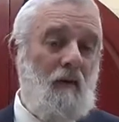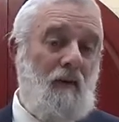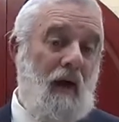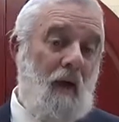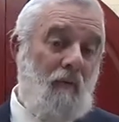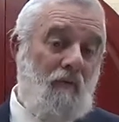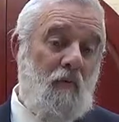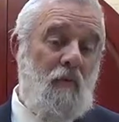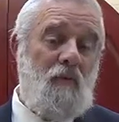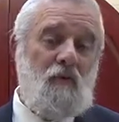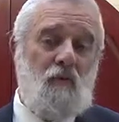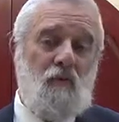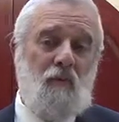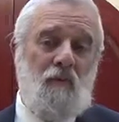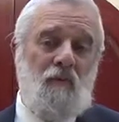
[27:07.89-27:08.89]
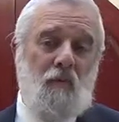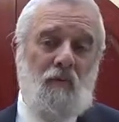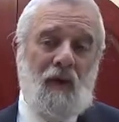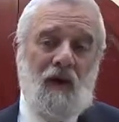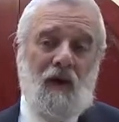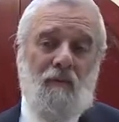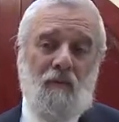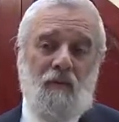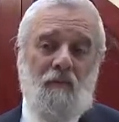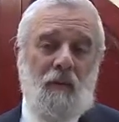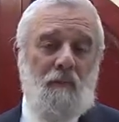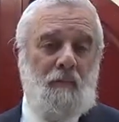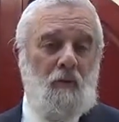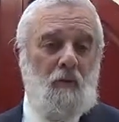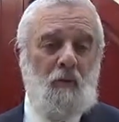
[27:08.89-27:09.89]
Now, of course, if you met up with
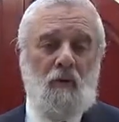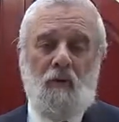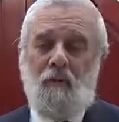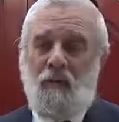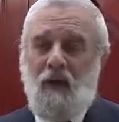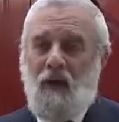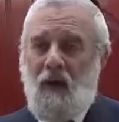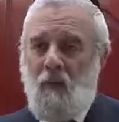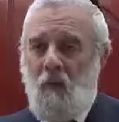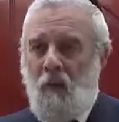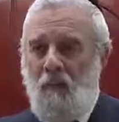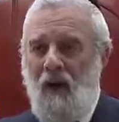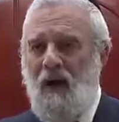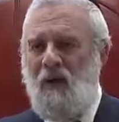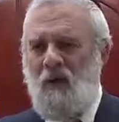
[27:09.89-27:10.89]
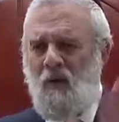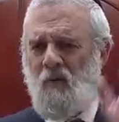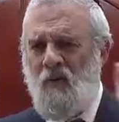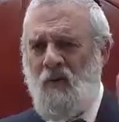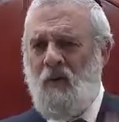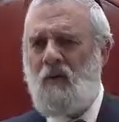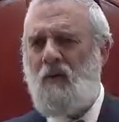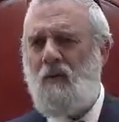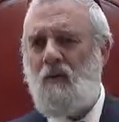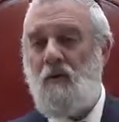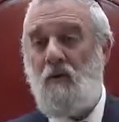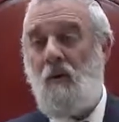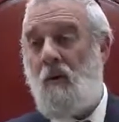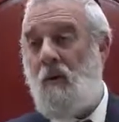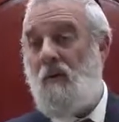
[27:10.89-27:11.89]
people who completely will mock you, ridicule
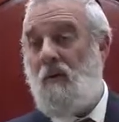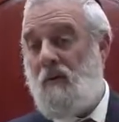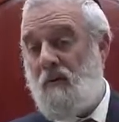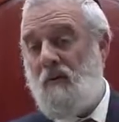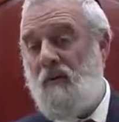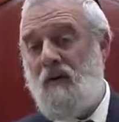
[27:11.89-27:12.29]
you, or